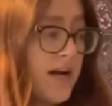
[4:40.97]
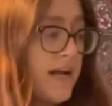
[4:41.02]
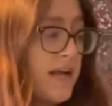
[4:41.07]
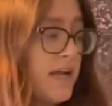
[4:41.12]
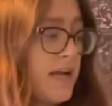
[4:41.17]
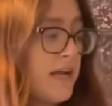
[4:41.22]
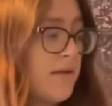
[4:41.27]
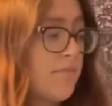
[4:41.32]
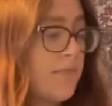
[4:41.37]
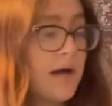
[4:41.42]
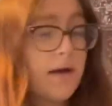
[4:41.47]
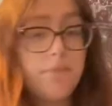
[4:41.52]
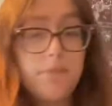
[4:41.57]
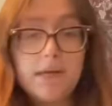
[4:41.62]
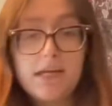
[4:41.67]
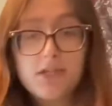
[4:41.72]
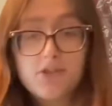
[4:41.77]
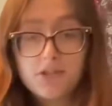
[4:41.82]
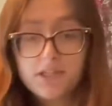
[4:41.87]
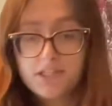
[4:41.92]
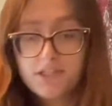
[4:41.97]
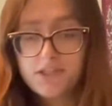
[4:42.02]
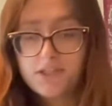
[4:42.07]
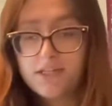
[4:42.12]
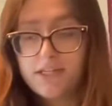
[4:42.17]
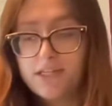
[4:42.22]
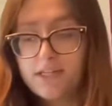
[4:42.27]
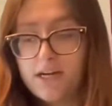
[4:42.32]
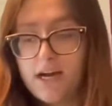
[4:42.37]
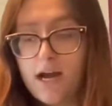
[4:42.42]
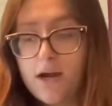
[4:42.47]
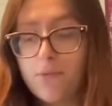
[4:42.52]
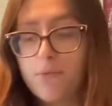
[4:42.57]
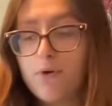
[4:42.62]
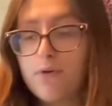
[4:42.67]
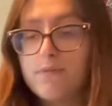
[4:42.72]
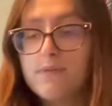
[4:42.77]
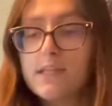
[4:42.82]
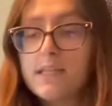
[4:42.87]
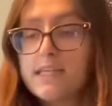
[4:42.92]
and in my big dresser here. I
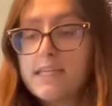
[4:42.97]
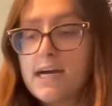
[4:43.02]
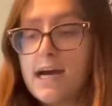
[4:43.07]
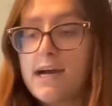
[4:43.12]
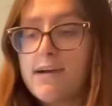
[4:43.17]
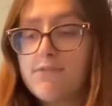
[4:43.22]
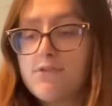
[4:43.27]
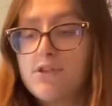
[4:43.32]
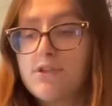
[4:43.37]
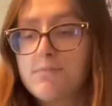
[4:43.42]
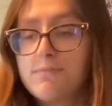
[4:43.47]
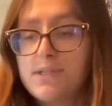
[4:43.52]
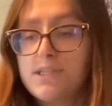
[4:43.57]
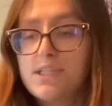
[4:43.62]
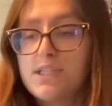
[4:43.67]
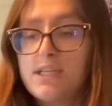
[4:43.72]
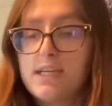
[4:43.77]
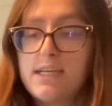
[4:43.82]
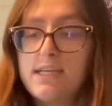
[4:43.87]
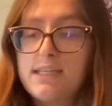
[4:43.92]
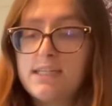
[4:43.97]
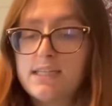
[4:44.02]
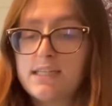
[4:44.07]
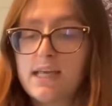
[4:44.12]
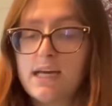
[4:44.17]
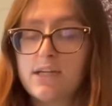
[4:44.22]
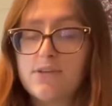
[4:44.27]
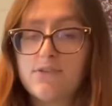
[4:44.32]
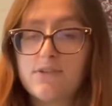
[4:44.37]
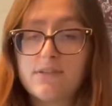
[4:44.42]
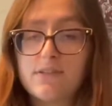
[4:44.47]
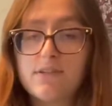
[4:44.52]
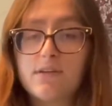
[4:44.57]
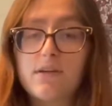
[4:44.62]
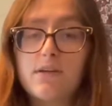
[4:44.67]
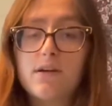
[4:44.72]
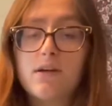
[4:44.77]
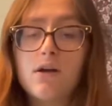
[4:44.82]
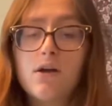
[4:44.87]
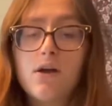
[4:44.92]
won't really dive too much into that
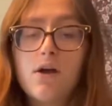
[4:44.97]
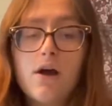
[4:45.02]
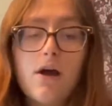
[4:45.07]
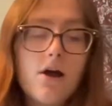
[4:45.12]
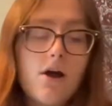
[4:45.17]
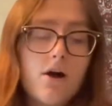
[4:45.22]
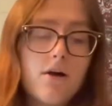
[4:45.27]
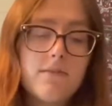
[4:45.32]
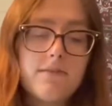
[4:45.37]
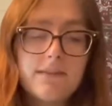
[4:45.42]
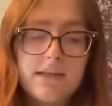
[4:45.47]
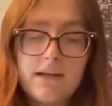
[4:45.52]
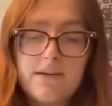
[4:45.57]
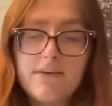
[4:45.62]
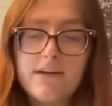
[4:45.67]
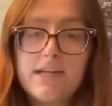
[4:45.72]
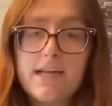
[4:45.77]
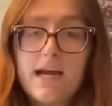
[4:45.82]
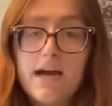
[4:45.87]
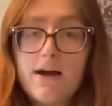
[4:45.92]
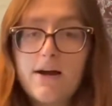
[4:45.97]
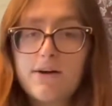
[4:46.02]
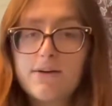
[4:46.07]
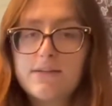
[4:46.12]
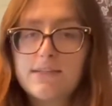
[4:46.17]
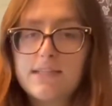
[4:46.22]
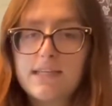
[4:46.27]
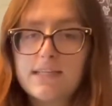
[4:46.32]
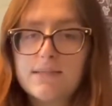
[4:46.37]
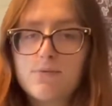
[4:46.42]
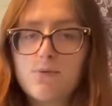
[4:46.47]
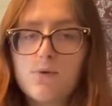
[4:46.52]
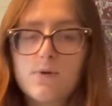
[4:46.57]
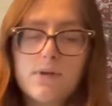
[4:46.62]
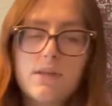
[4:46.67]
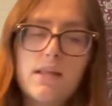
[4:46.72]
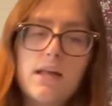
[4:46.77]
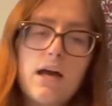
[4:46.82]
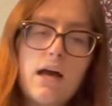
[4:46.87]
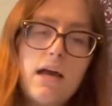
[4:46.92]
dresser over there right now because that's more
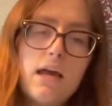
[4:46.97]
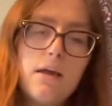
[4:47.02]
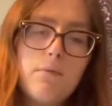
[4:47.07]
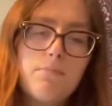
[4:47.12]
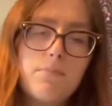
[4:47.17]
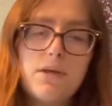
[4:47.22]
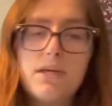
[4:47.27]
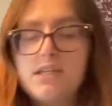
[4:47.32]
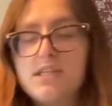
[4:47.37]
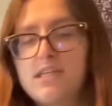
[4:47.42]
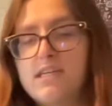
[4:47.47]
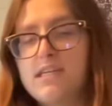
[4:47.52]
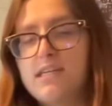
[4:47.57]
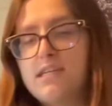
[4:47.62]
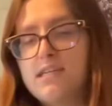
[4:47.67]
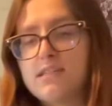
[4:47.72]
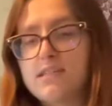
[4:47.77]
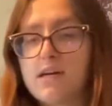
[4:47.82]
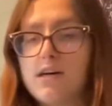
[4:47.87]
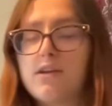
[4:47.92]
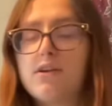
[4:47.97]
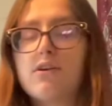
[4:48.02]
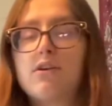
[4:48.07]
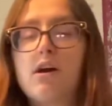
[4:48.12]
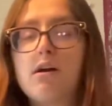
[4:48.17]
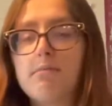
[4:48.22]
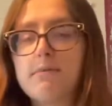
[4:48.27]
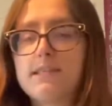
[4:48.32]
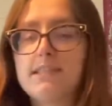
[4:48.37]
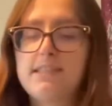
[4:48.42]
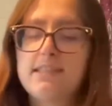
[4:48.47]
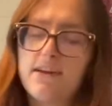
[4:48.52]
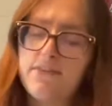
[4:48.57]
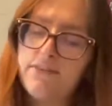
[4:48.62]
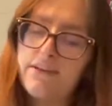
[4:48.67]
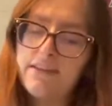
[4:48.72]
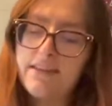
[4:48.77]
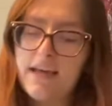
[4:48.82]
like PJs, undergarments, stuff like